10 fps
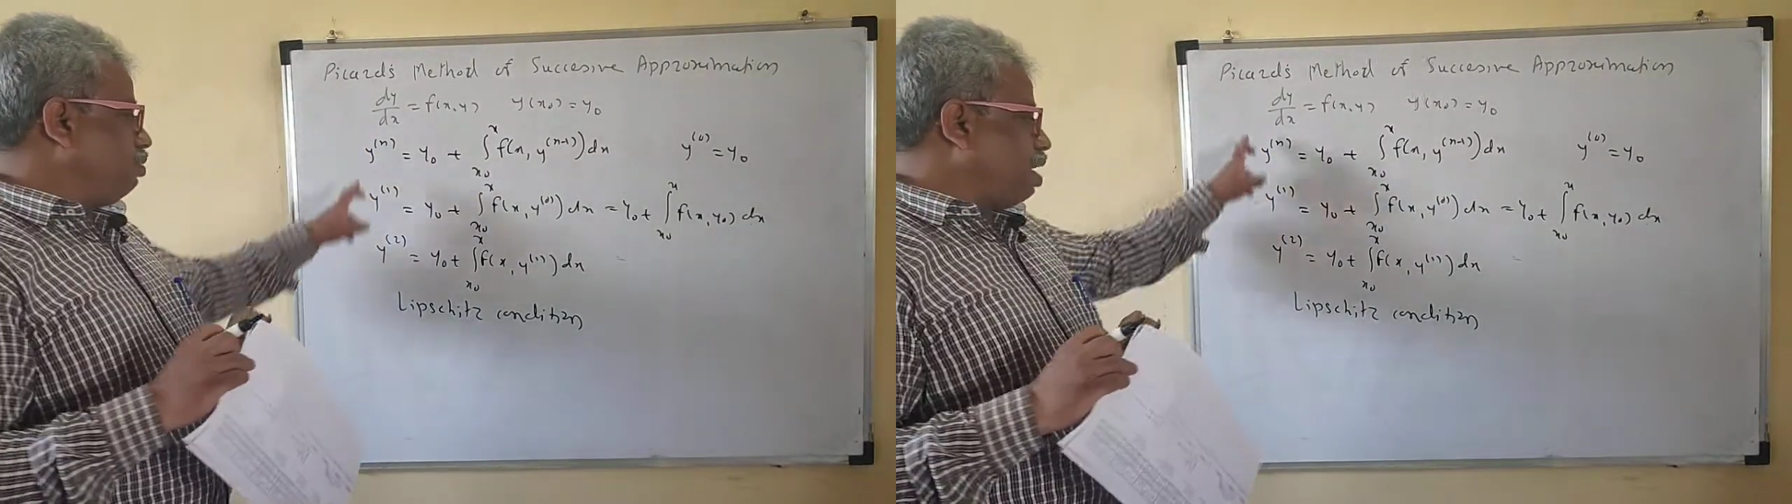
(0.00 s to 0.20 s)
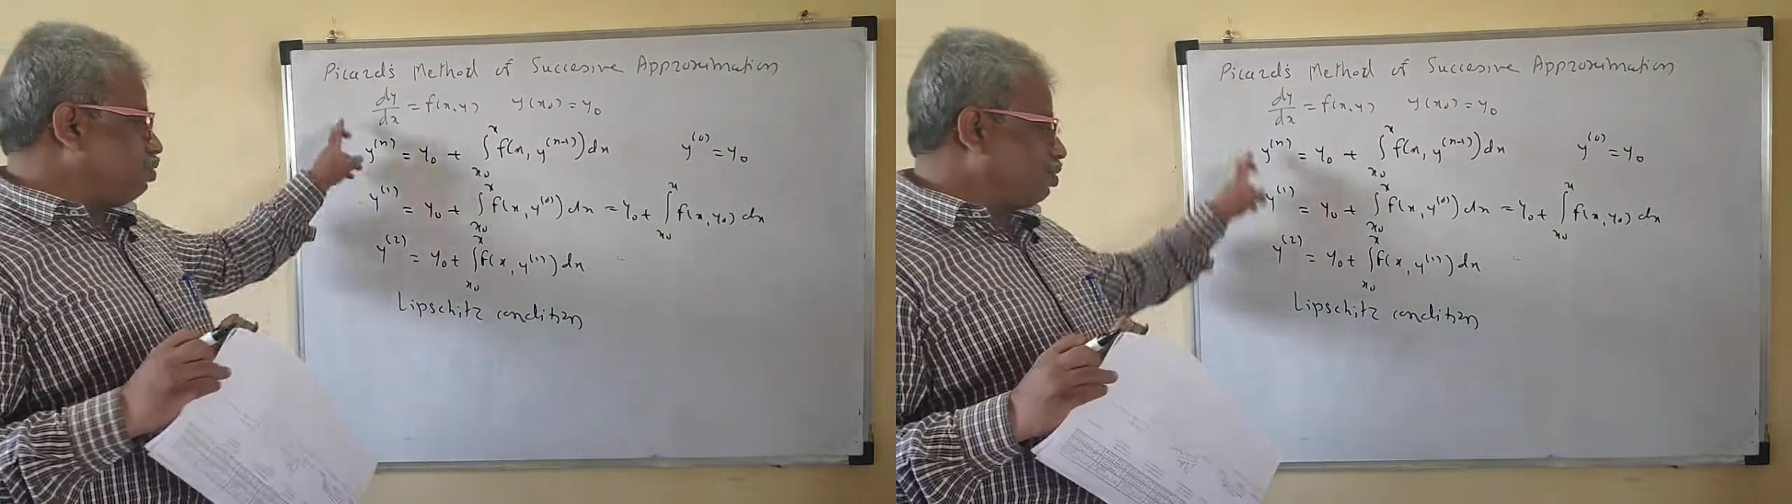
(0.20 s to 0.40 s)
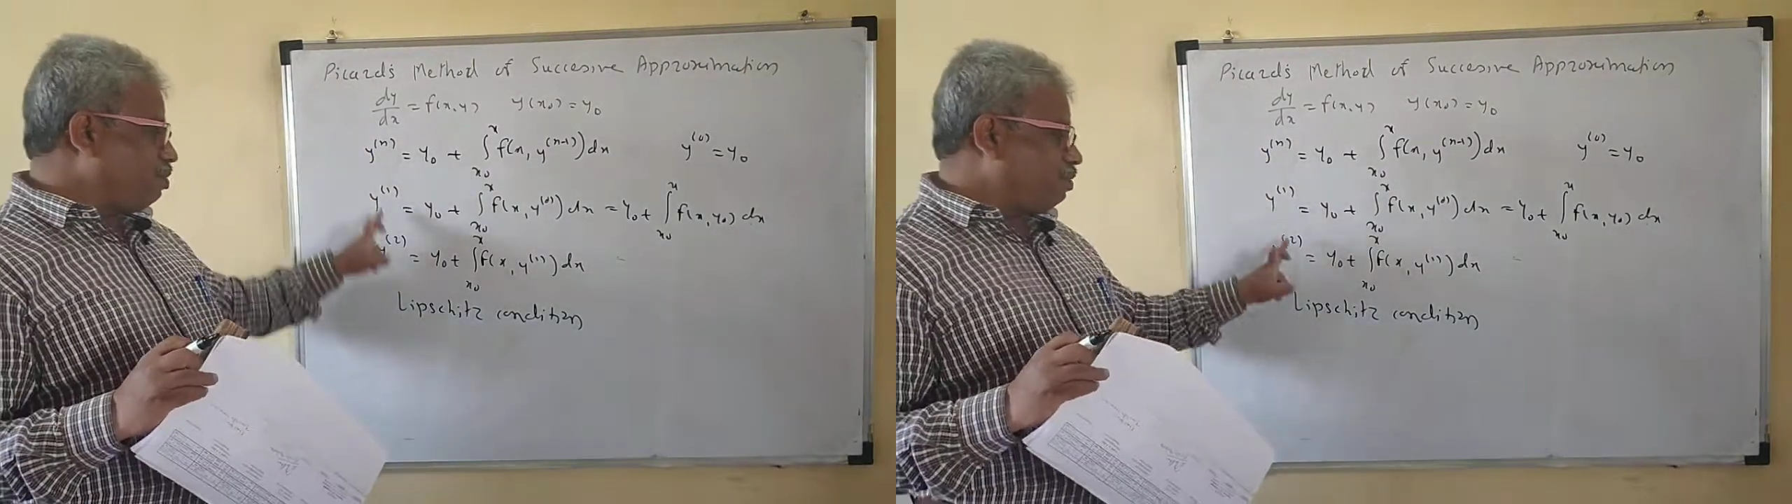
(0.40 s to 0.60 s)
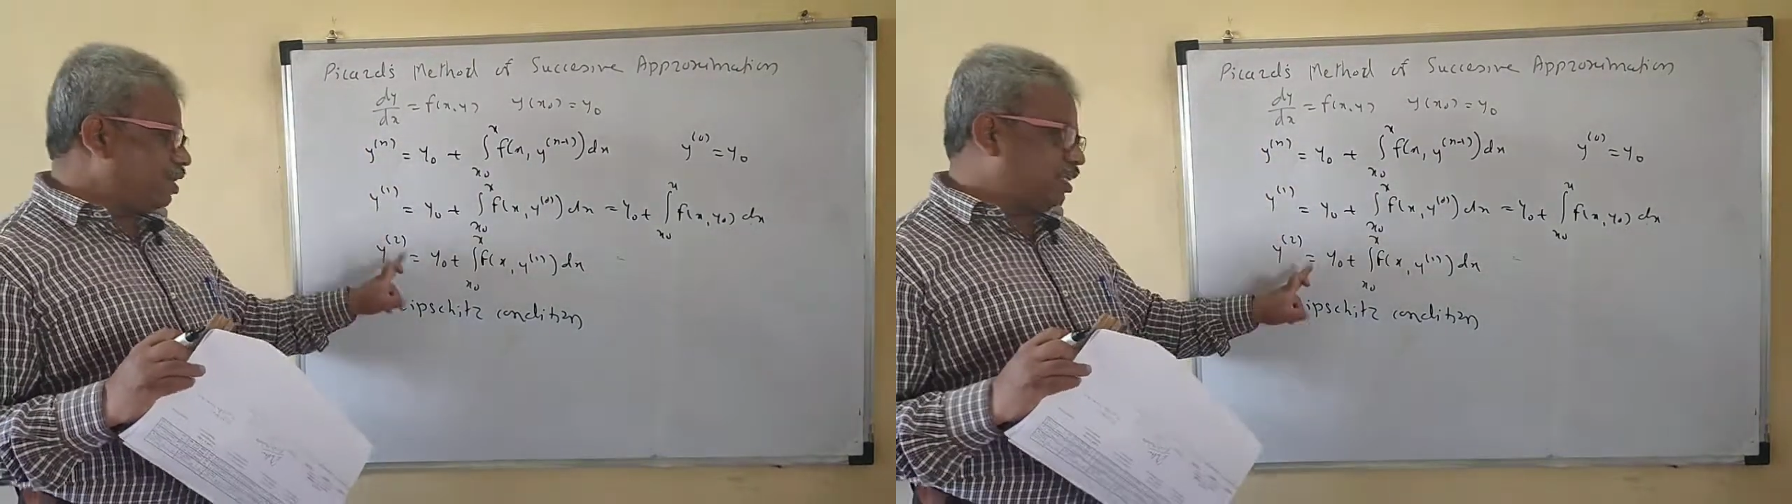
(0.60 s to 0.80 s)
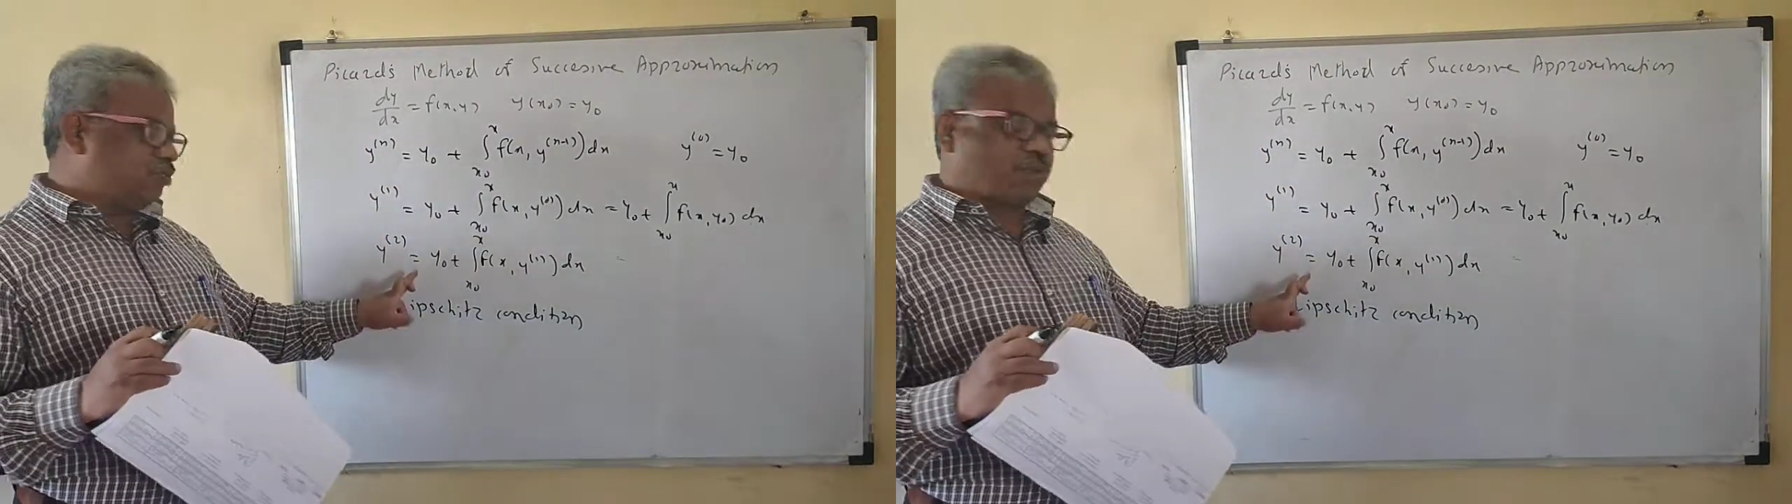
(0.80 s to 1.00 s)
You have to
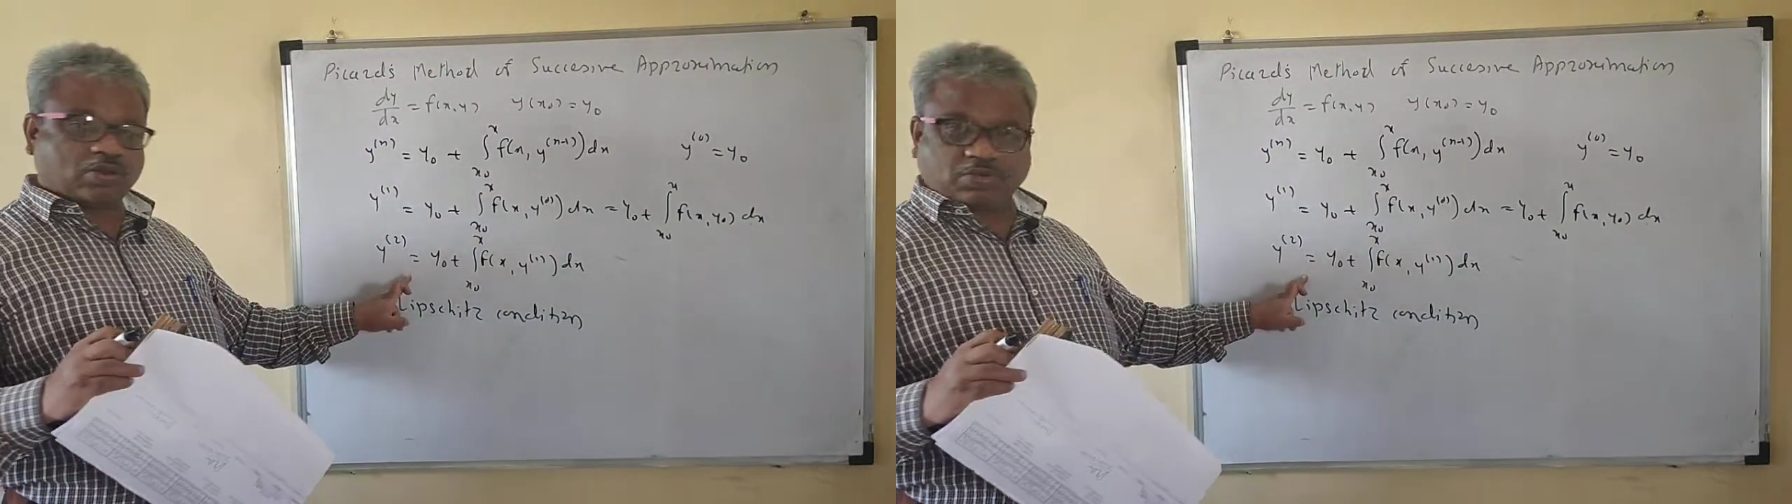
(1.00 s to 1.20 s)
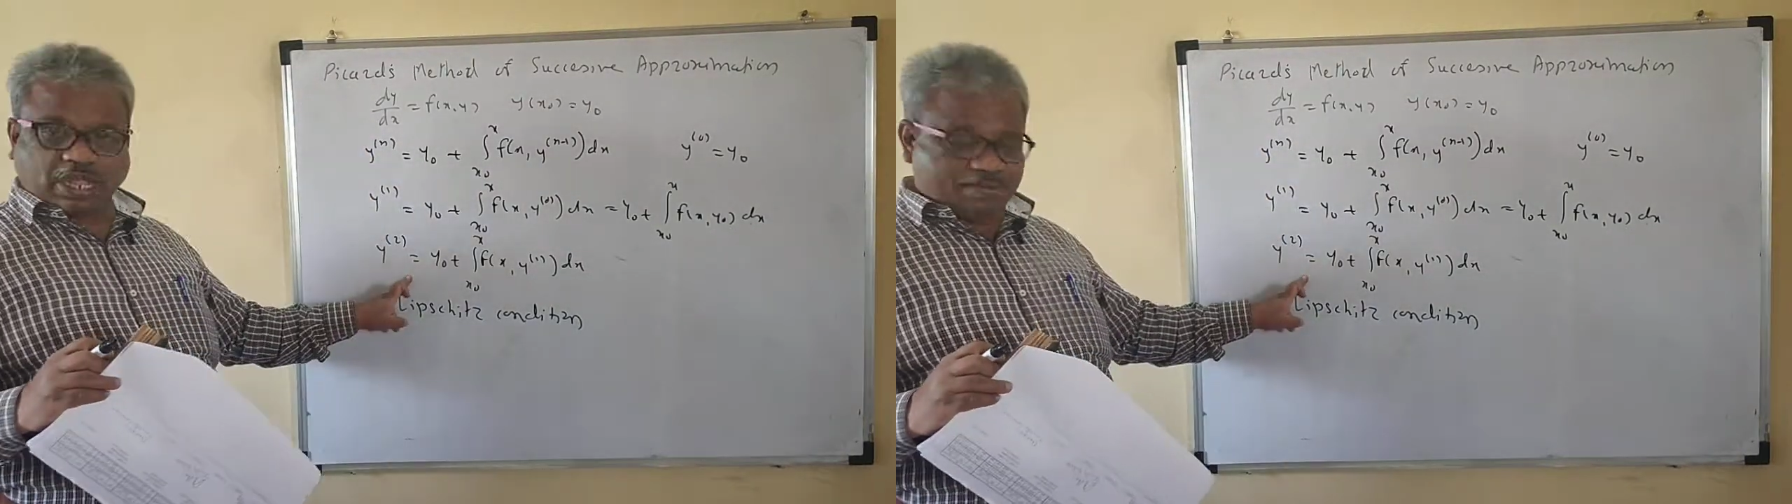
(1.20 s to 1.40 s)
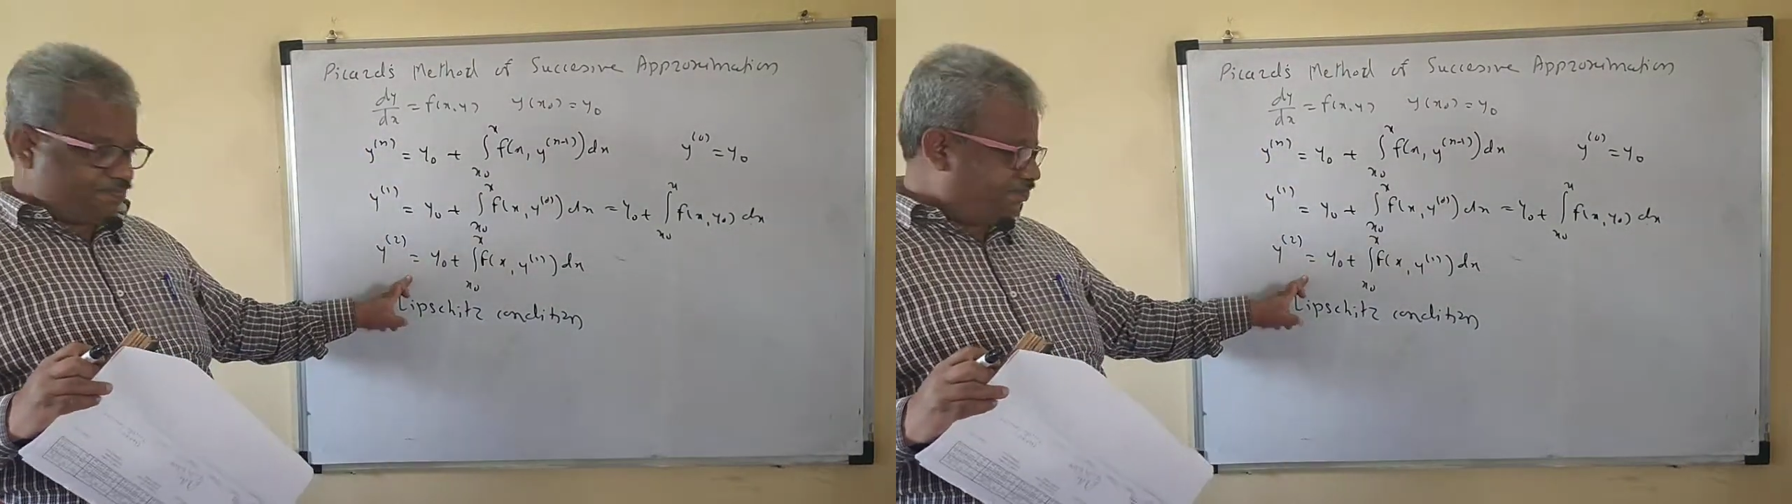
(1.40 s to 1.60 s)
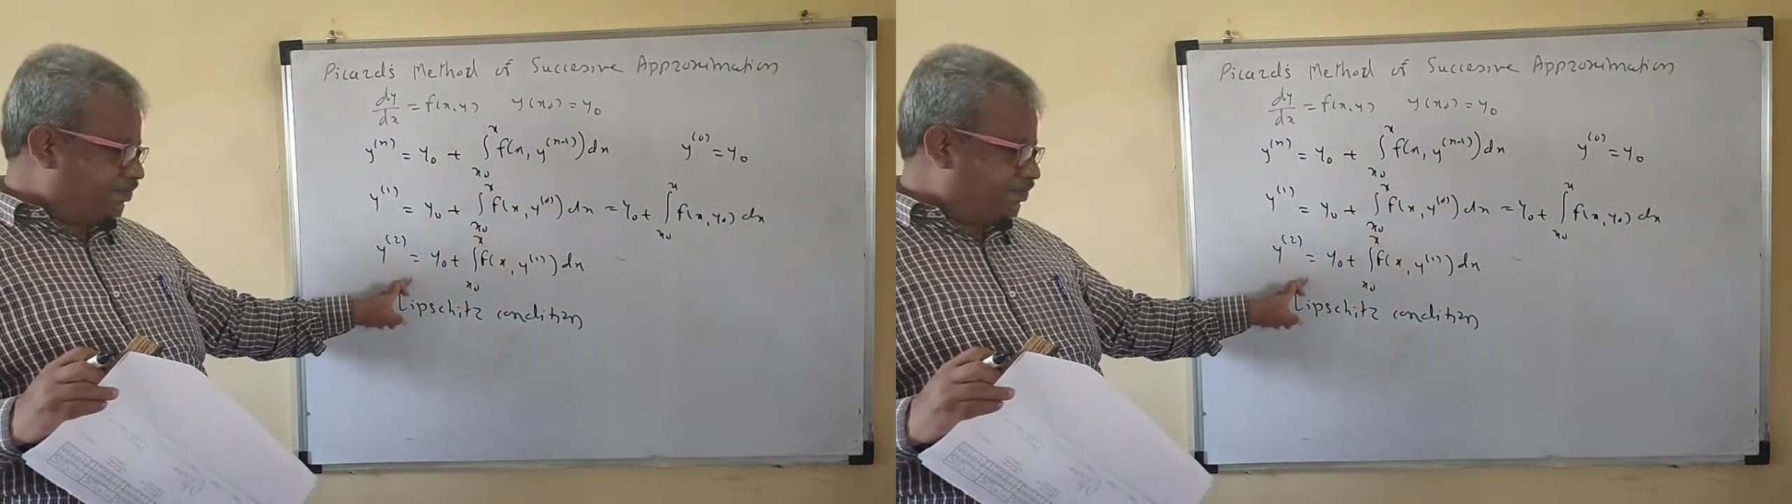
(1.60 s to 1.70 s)
remember this formula.